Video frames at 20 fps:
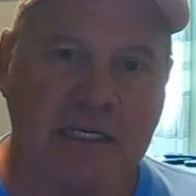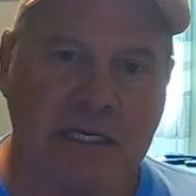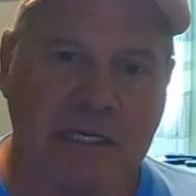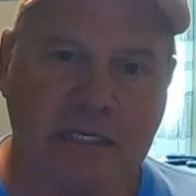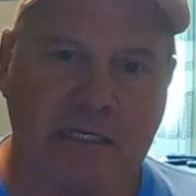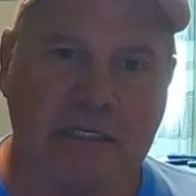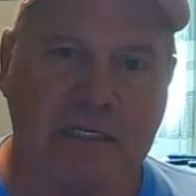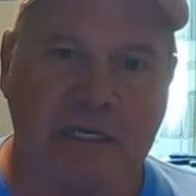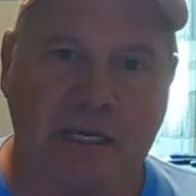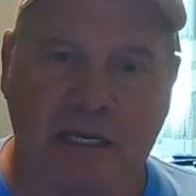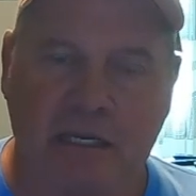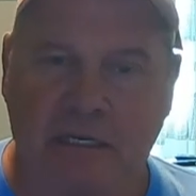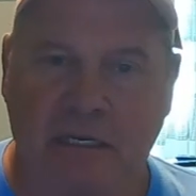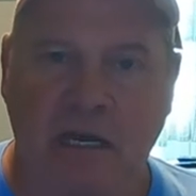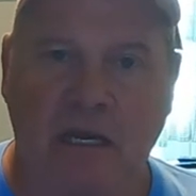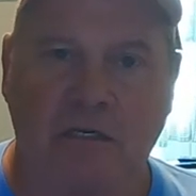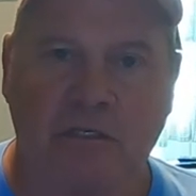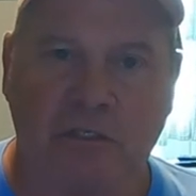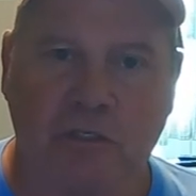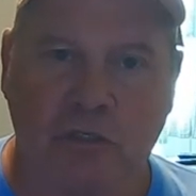indicating
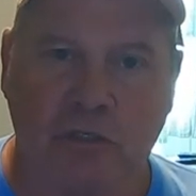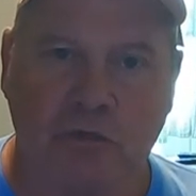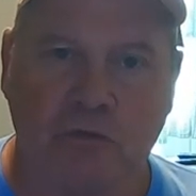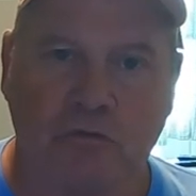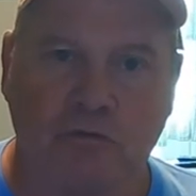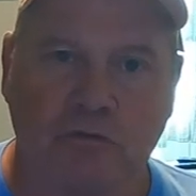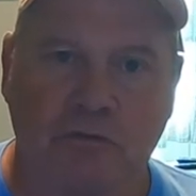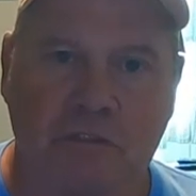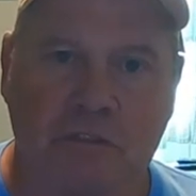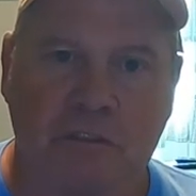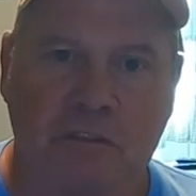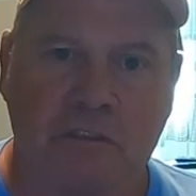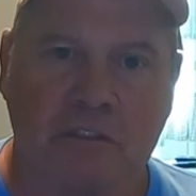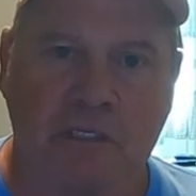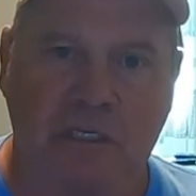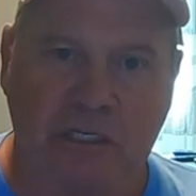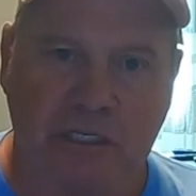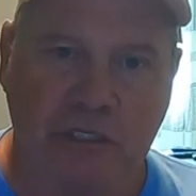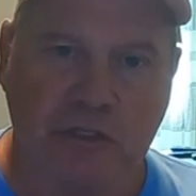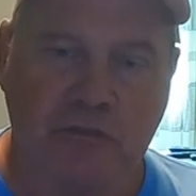not to use
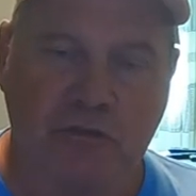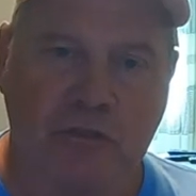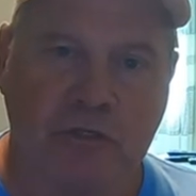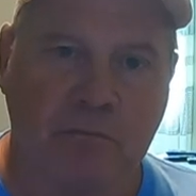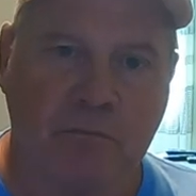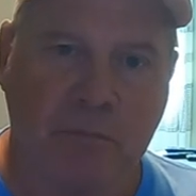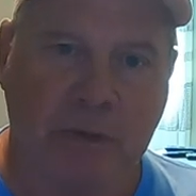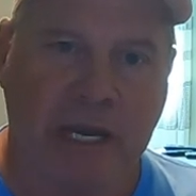the lithium